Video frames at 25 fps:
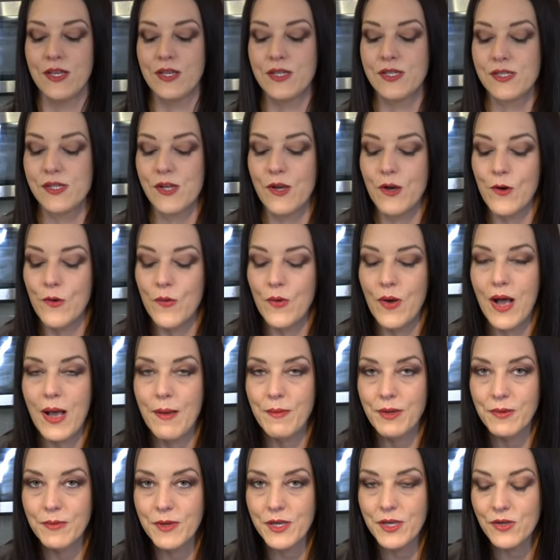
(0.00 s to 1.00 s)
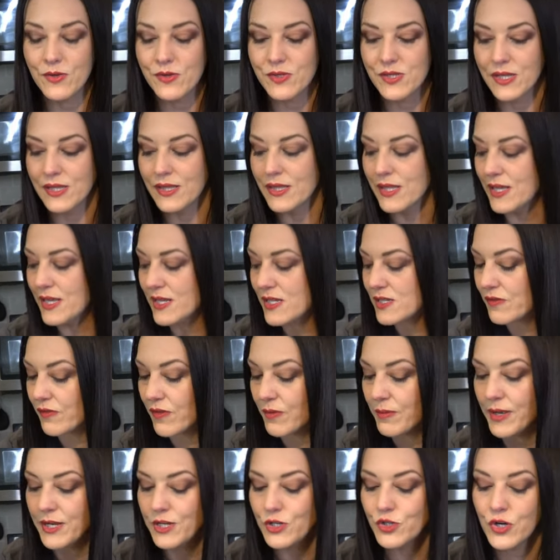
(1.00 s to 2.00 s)
So I'm going to be using these
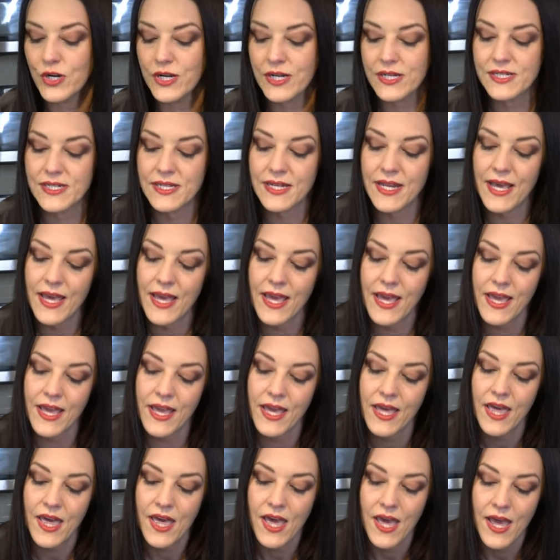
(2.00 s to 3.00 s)
for my drink today.